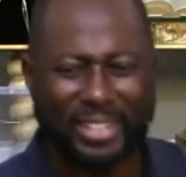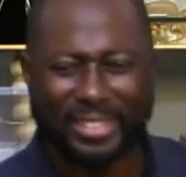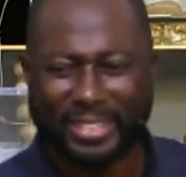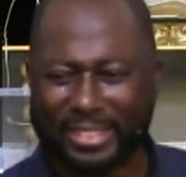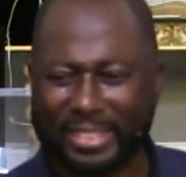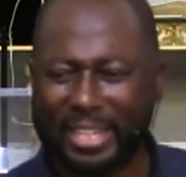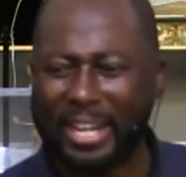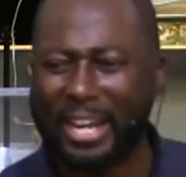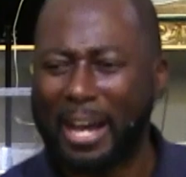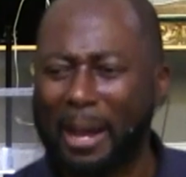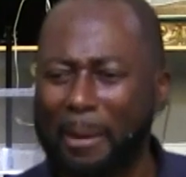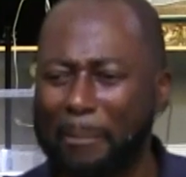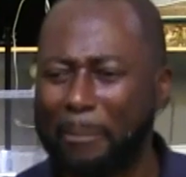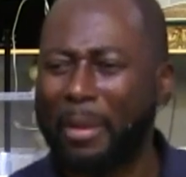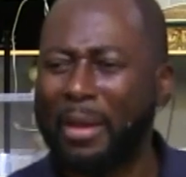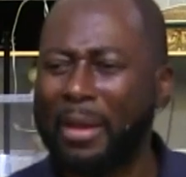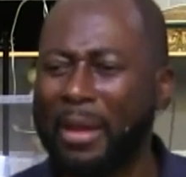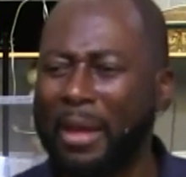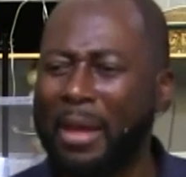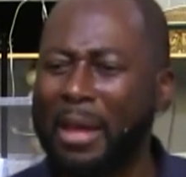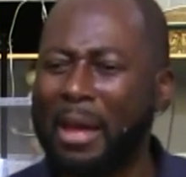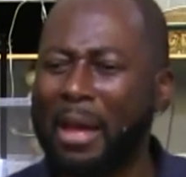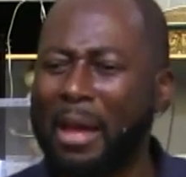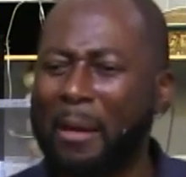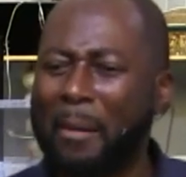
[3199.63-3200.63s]
us
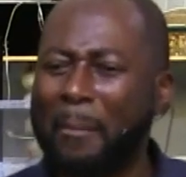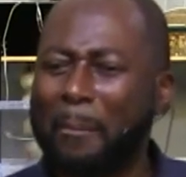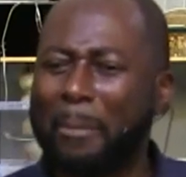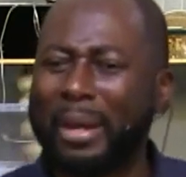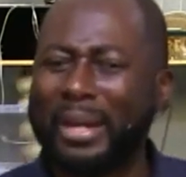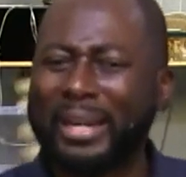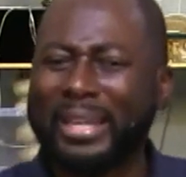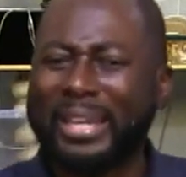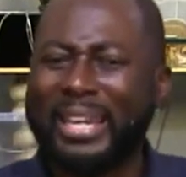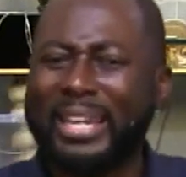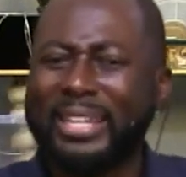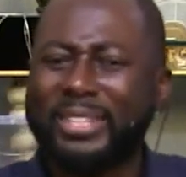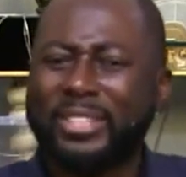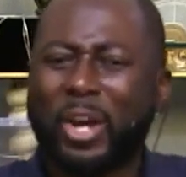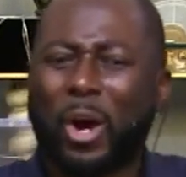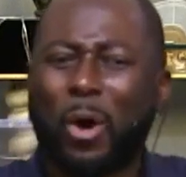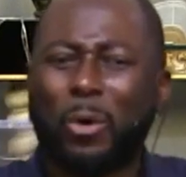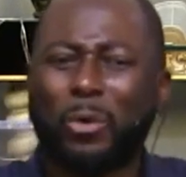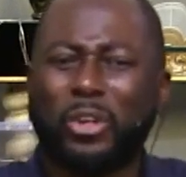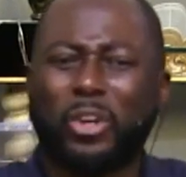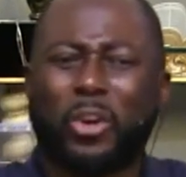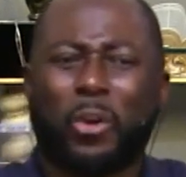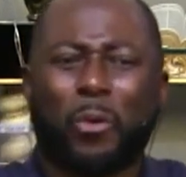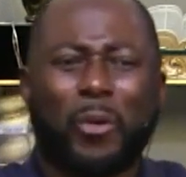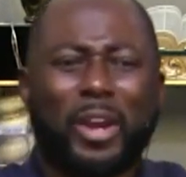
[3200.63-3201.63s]
up, but he's
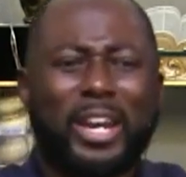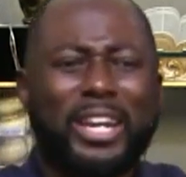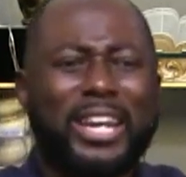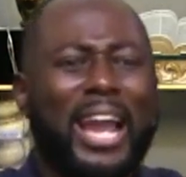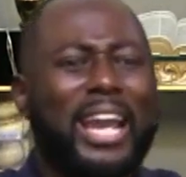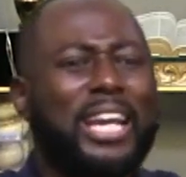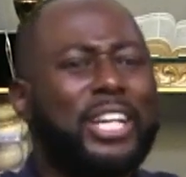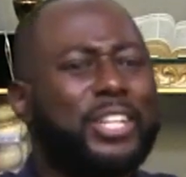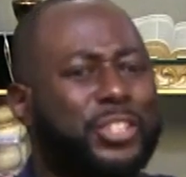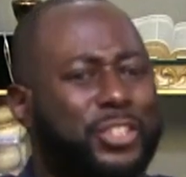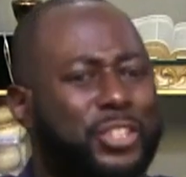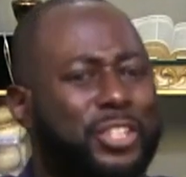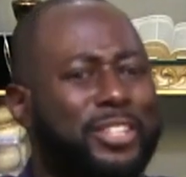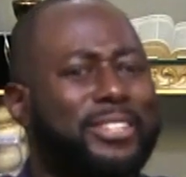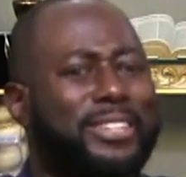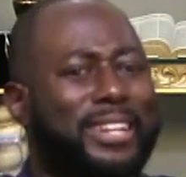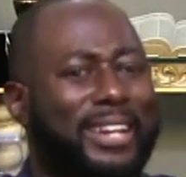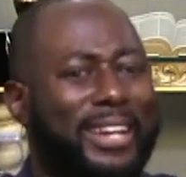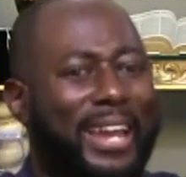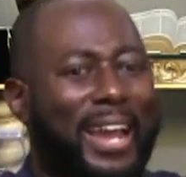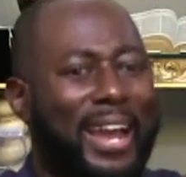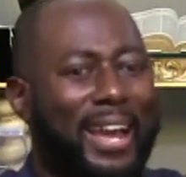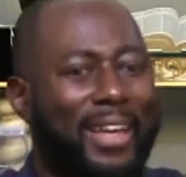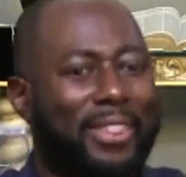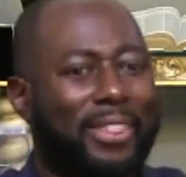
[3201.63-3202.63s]
holding creation
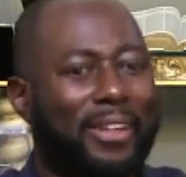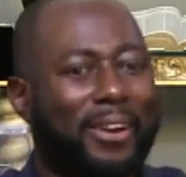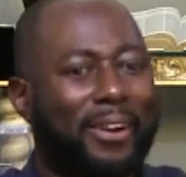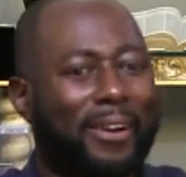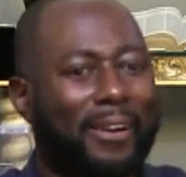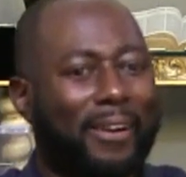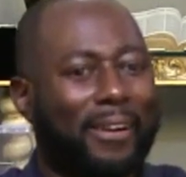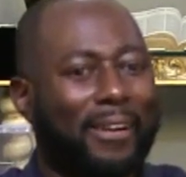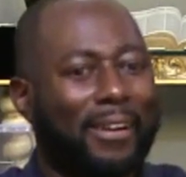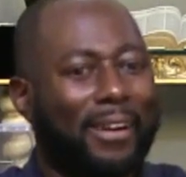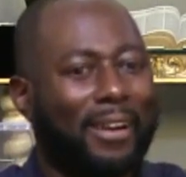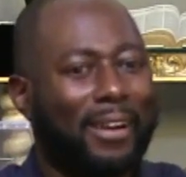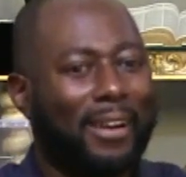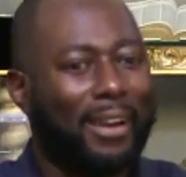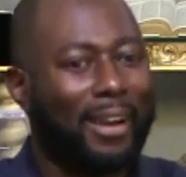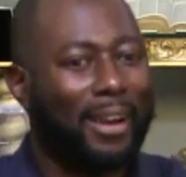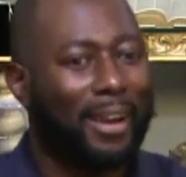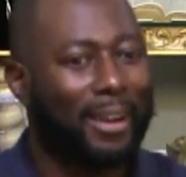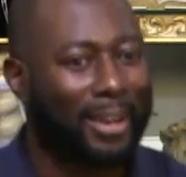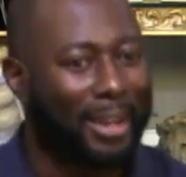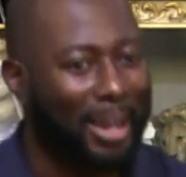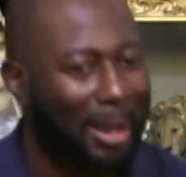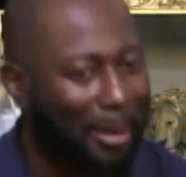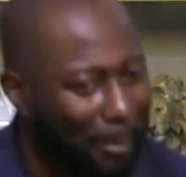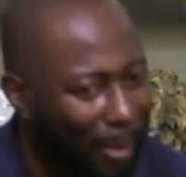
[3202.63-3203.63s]
together.
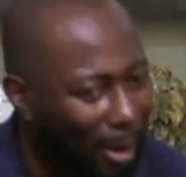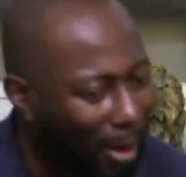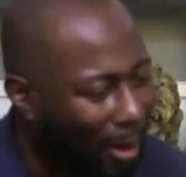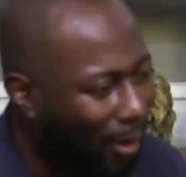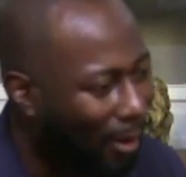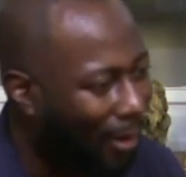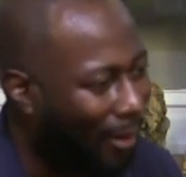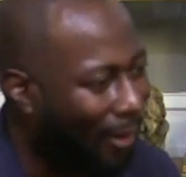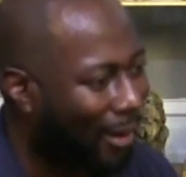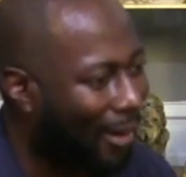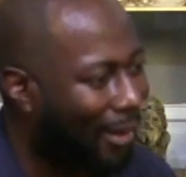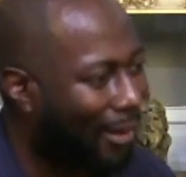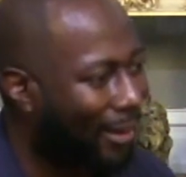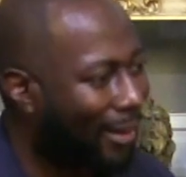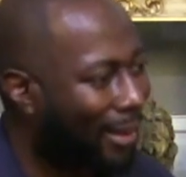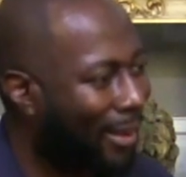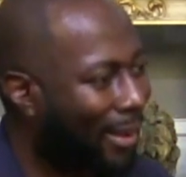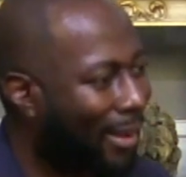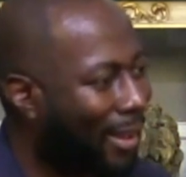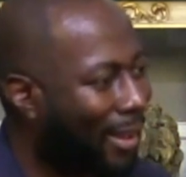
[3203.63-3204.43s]
Come on